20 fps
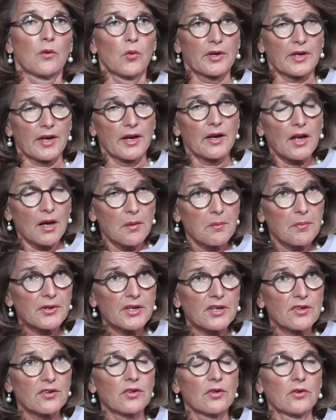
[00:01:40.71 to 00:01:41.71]
What can
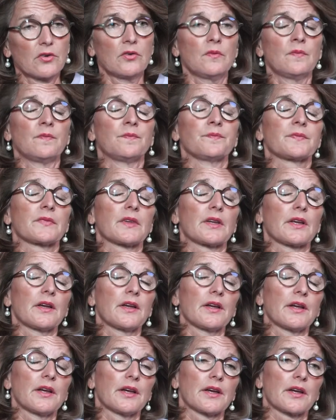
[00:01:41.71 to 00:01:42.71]
companies do?
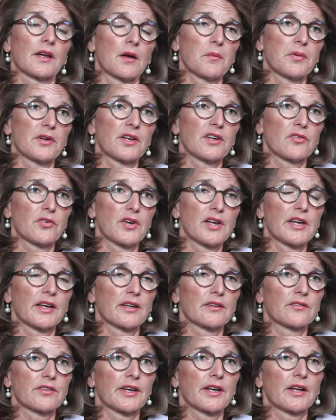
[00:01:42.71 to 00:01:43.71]
Uh, companies really
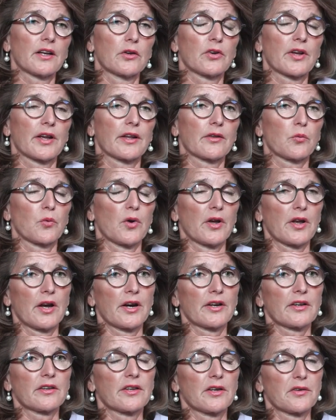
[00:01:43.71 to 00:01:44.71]
can take a look at what
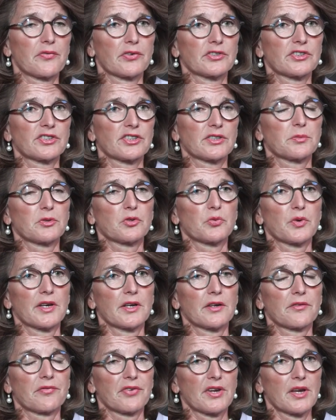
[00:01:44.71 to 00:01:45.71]
are the differences
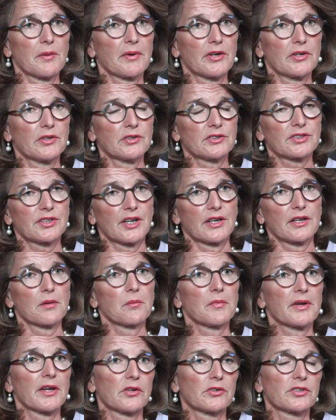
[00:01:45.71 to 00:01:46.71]
between the females and
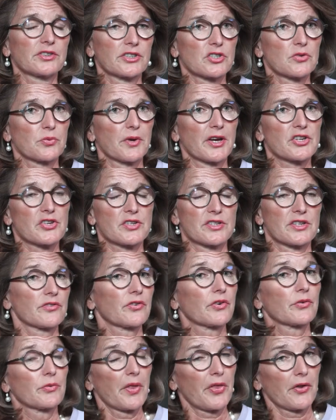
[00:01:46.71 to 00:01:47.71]
the male situation
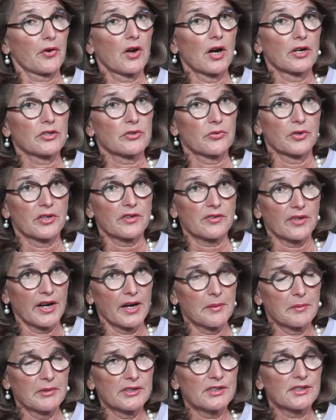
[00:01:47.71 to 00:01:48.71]
with regard to
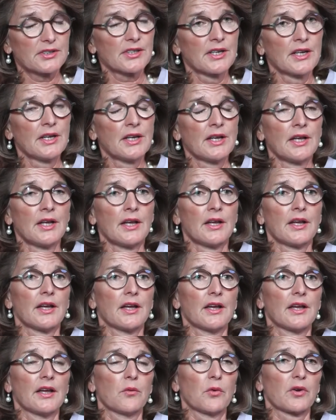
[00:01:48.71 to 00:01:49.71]
retirements.
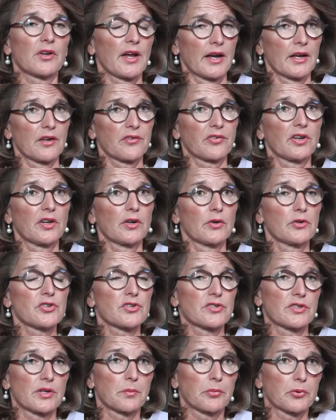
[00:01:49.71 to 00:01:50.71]
Uh, what kind of
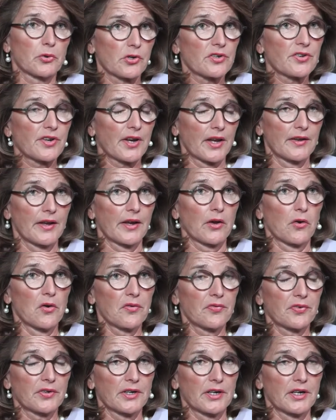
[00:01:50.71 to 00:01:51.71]
solutions and products can they
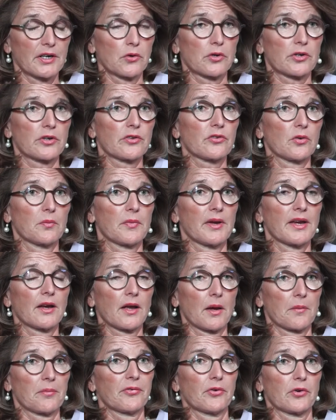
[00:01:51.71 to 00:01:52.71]
offer in order to
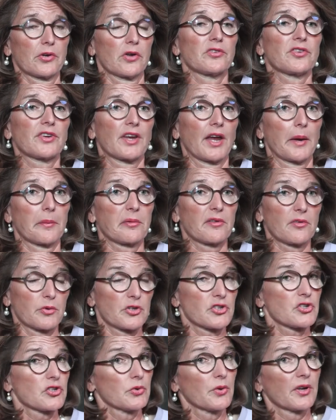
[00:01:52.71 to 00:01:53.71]
make up for those gaps
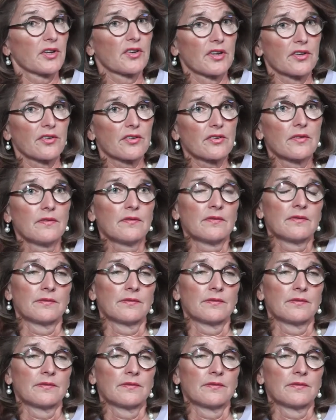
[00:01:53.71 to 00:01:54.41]
which do exist?